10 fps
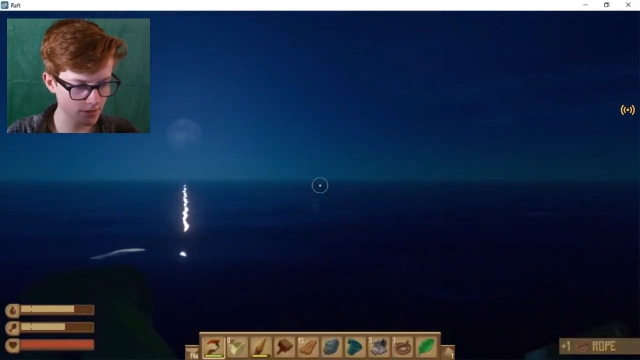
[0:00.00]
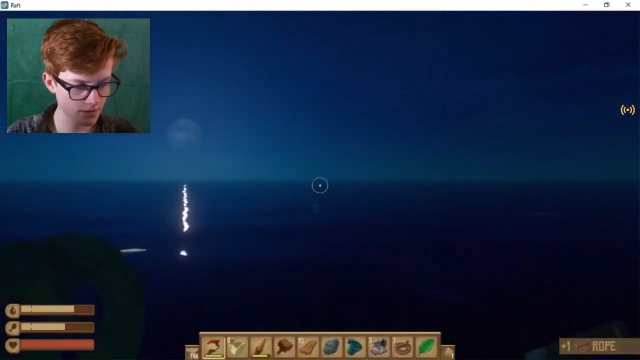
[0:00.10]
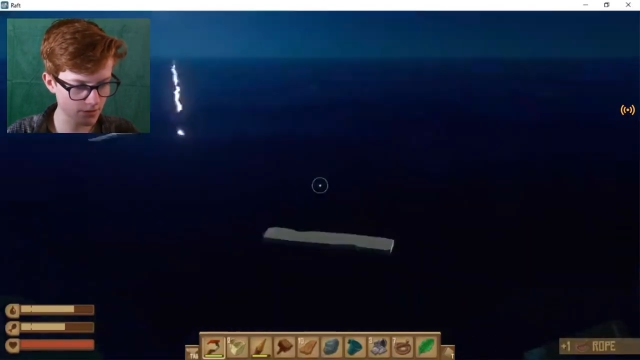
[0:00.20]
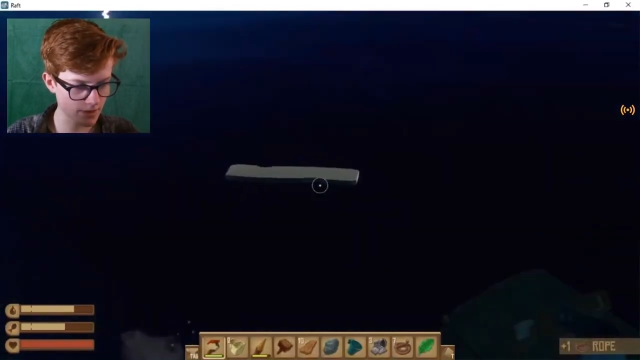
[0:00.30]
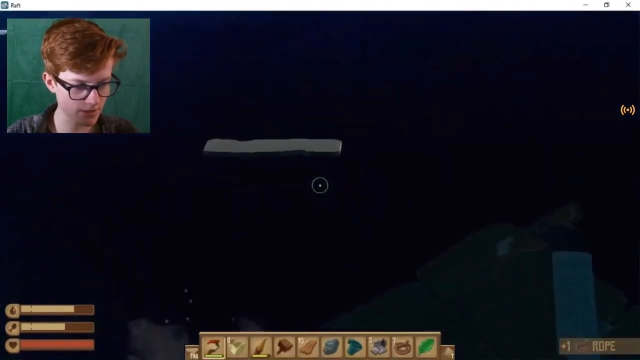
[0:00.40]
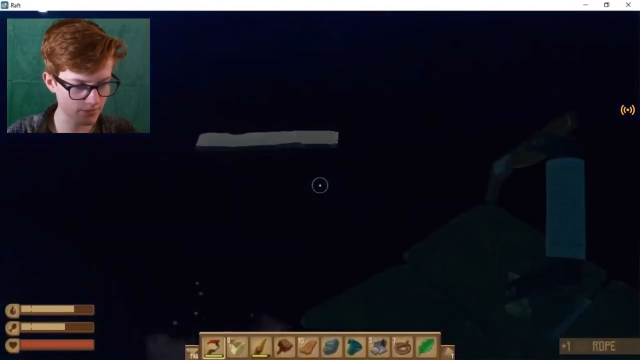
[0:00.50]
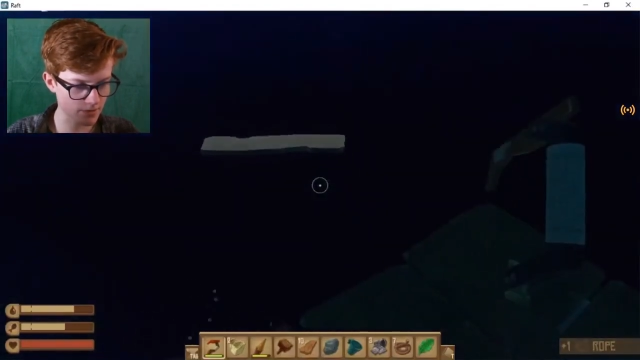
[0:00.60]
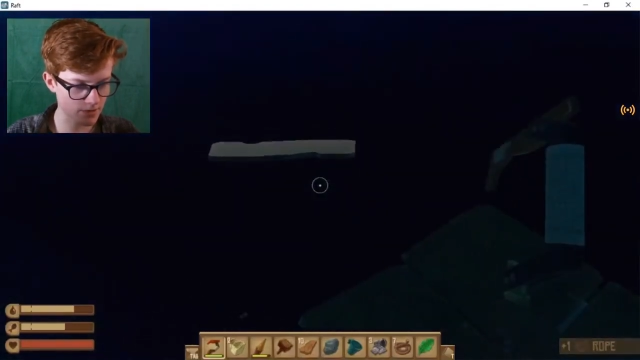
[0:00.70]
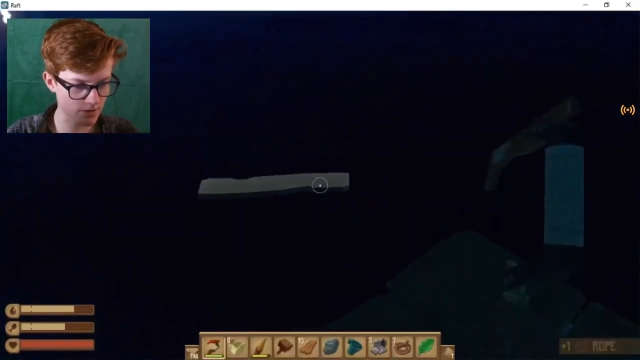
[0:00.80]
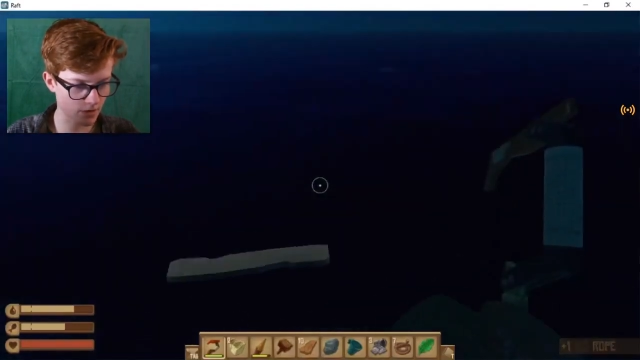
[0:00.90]
Oh, that
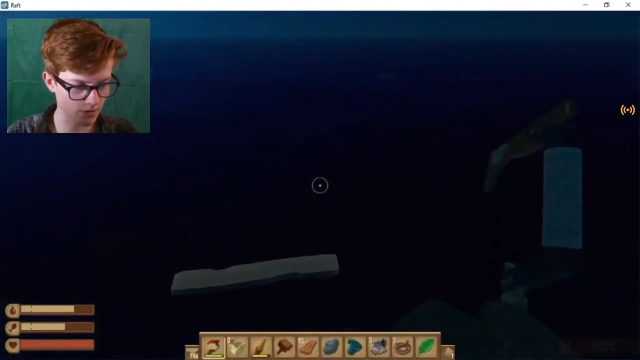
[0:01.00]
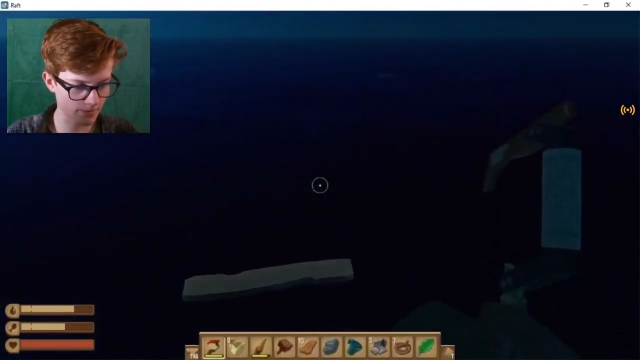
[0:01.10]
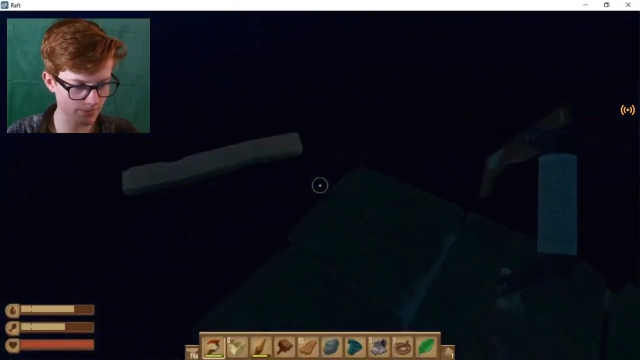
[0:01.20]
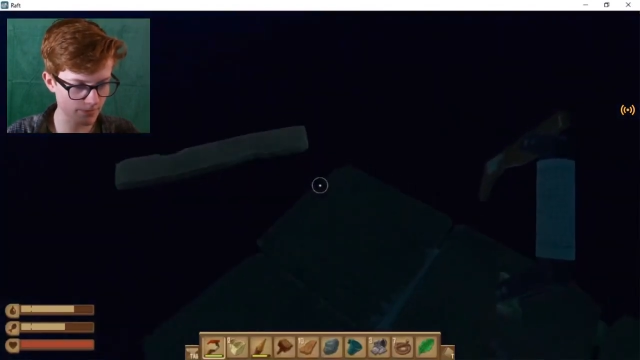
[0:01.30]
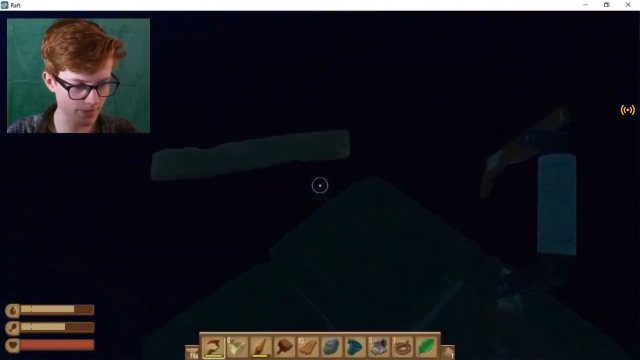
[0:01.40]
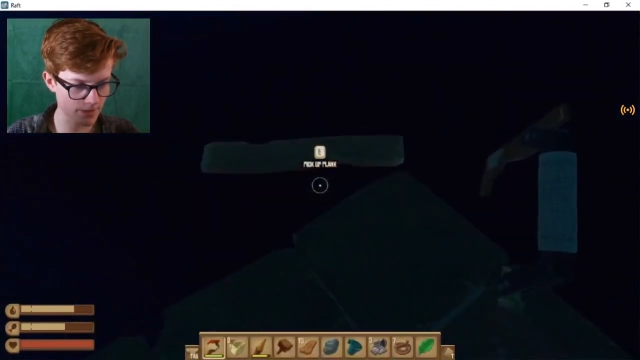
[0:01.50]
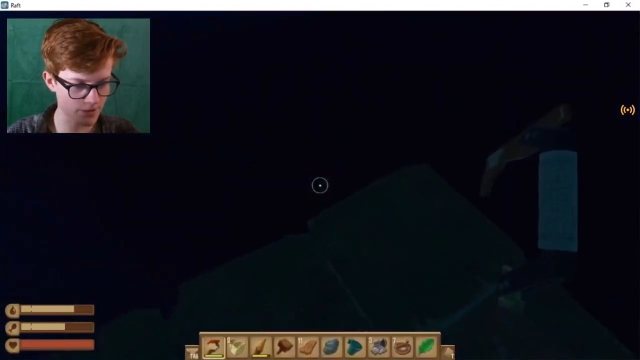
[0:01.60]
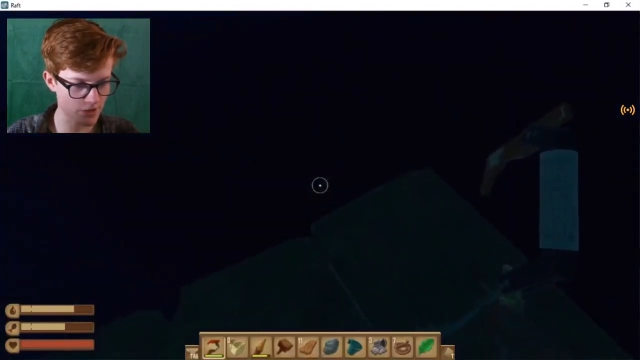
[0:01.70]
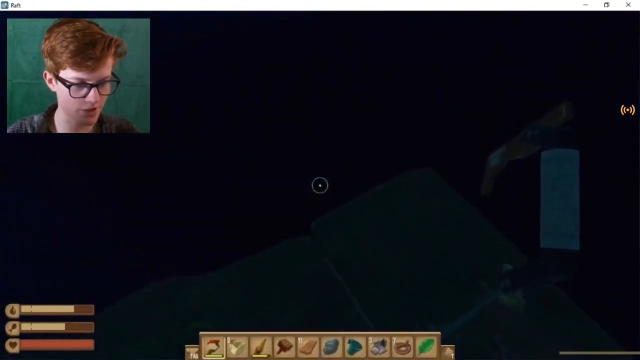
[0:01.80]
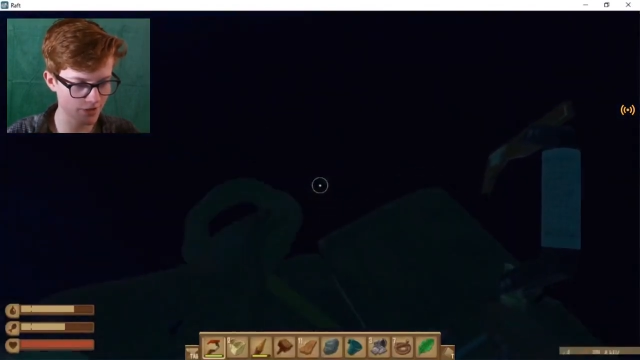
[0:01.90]
was
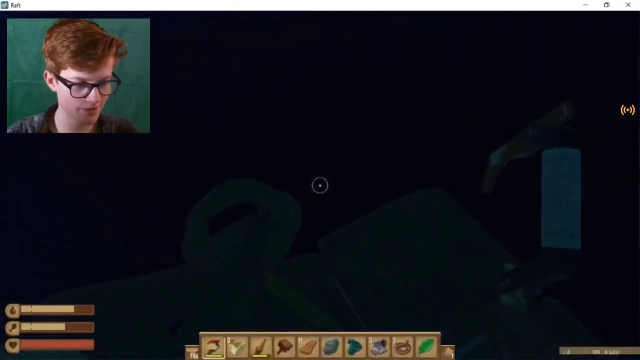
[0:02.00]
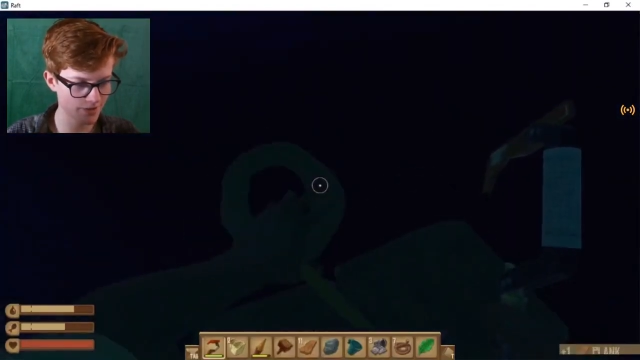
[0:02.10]
garbage.